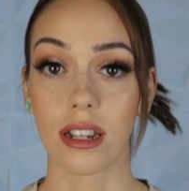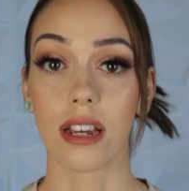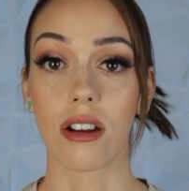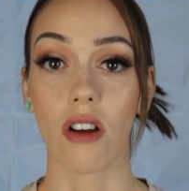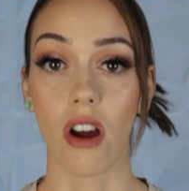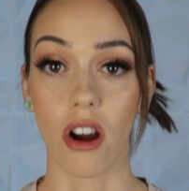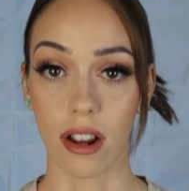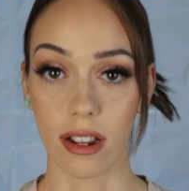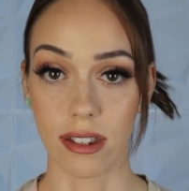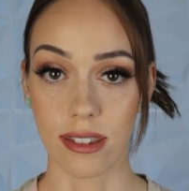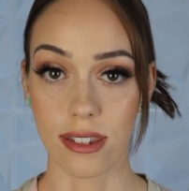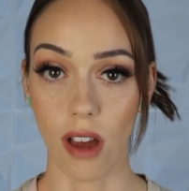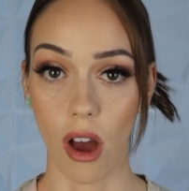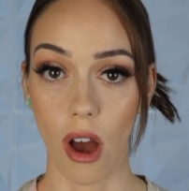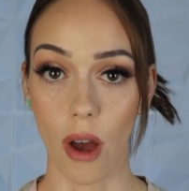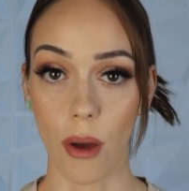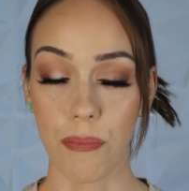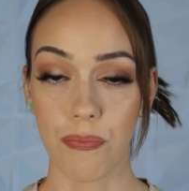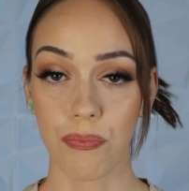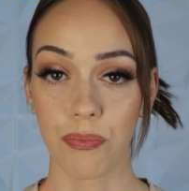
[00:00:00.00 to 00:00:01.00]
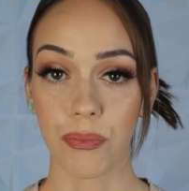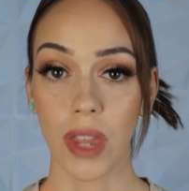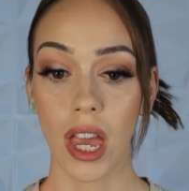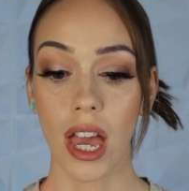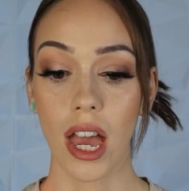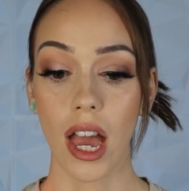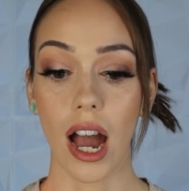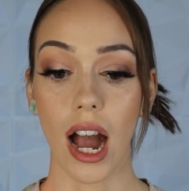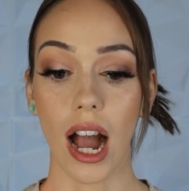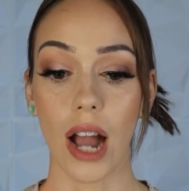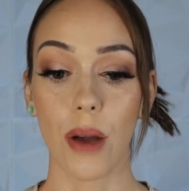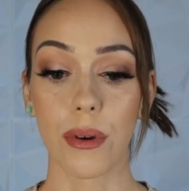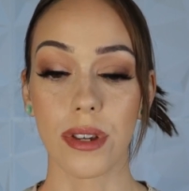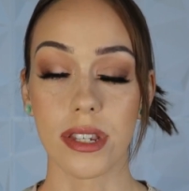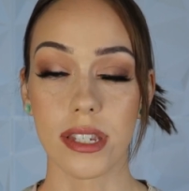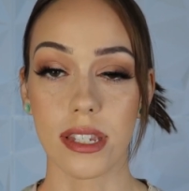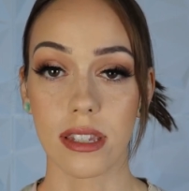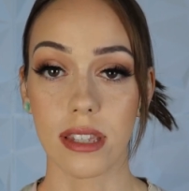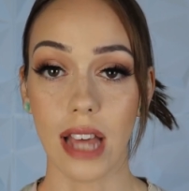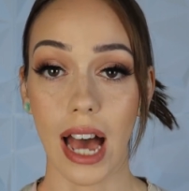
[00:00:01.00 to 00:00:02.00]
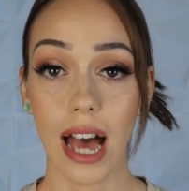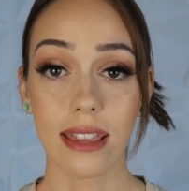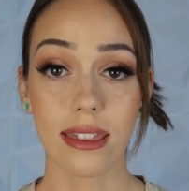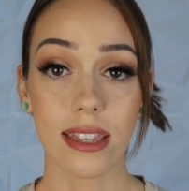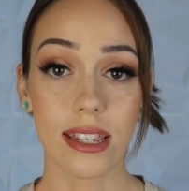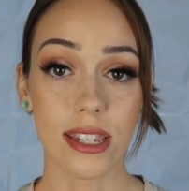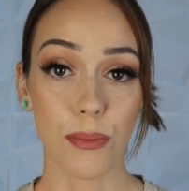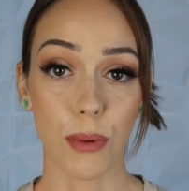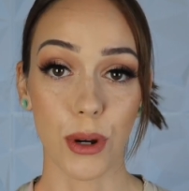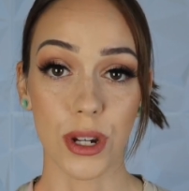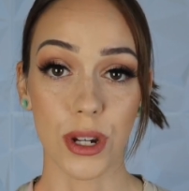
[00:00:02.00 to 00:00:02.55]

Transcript: in Arkansas. I was at this